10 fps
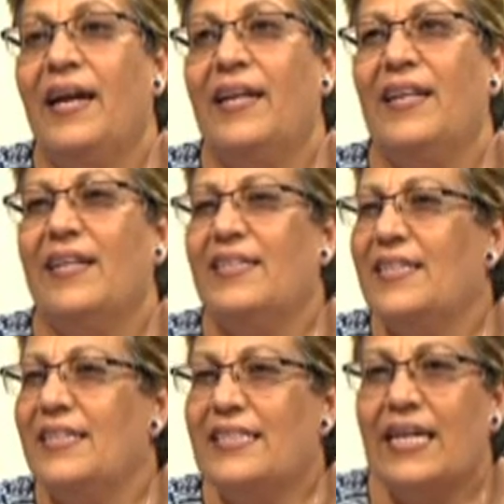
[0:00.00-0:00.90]
And then there's
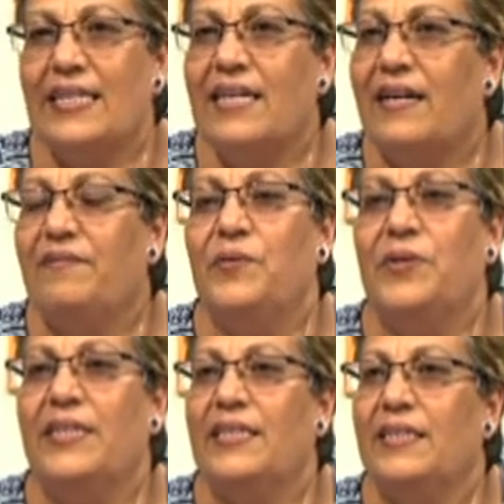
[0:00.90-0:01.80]
things like
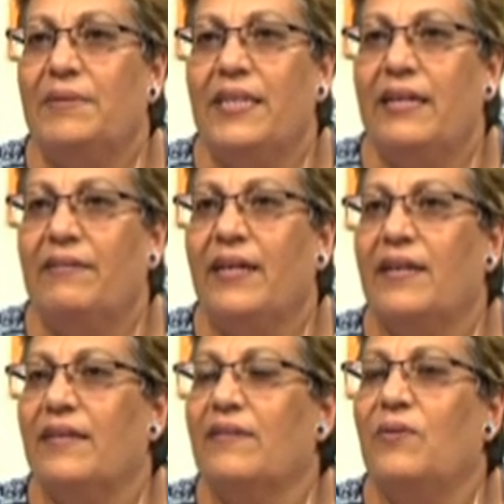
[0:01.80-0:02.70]
typhoid and
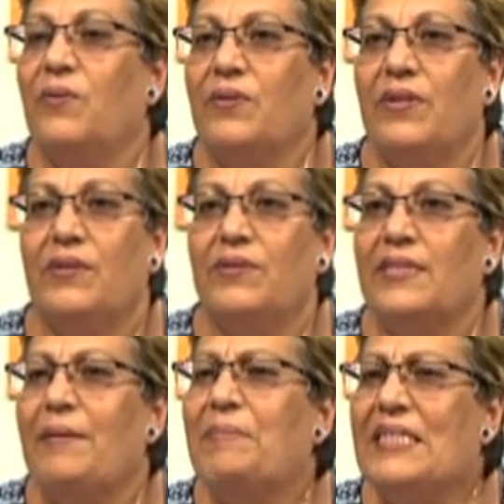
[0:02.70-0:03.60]
diphtheria. All those
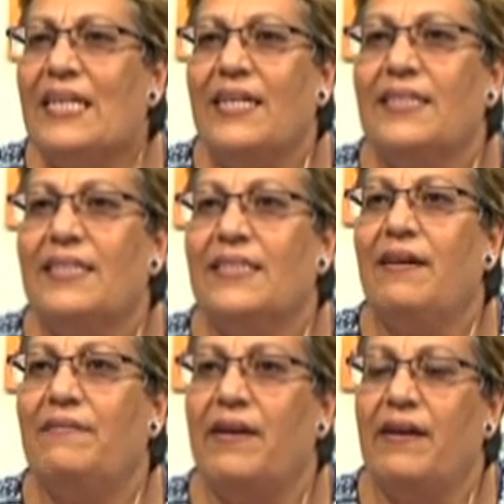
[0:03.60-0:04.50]
hepatitis
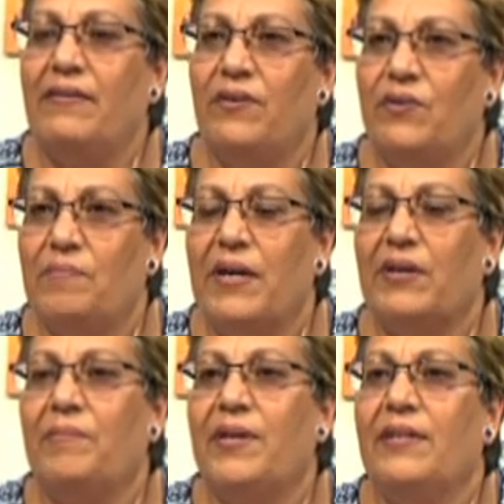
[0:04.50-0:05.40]
are viral or
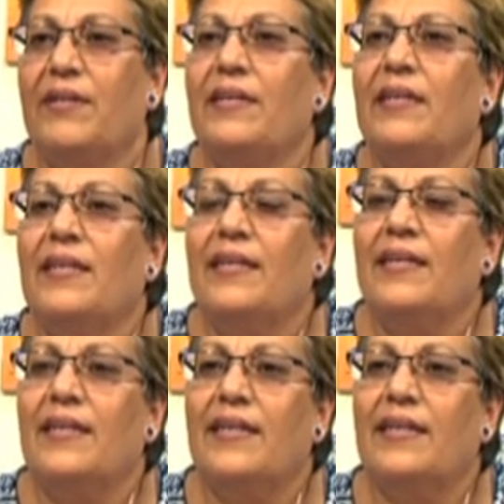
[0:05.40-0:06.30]
microbial
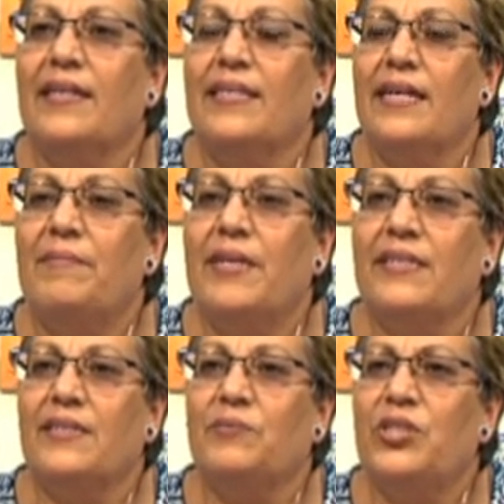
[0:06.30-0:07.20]

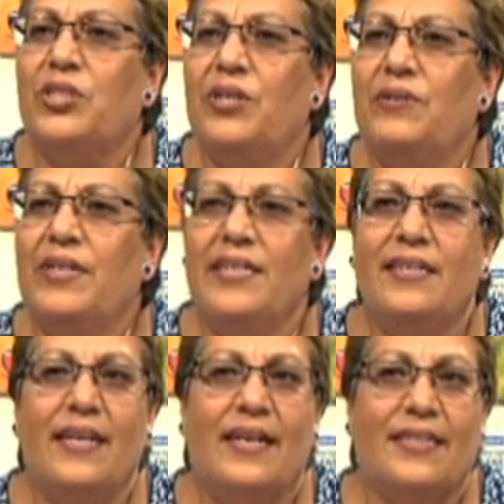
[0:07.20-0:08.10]
contaminants, which don't
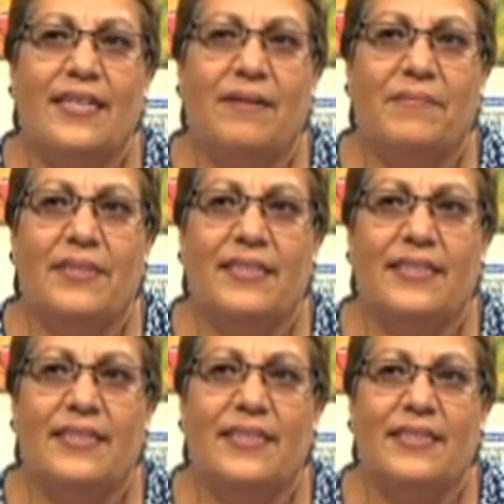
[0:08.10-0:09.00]
need large
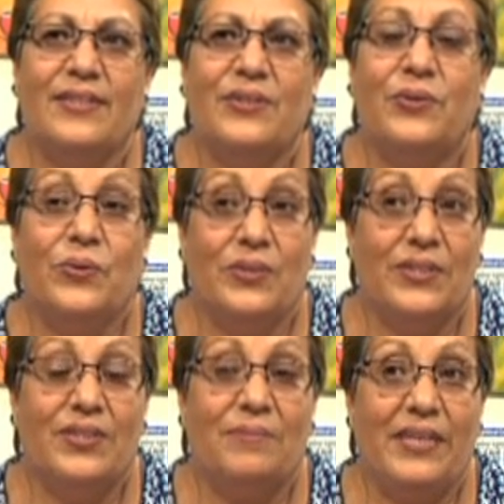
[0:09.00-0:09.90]
numbers to cause
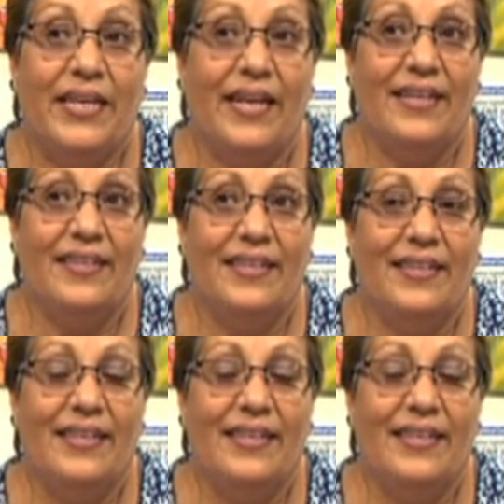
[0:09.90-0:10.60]
us to be ill,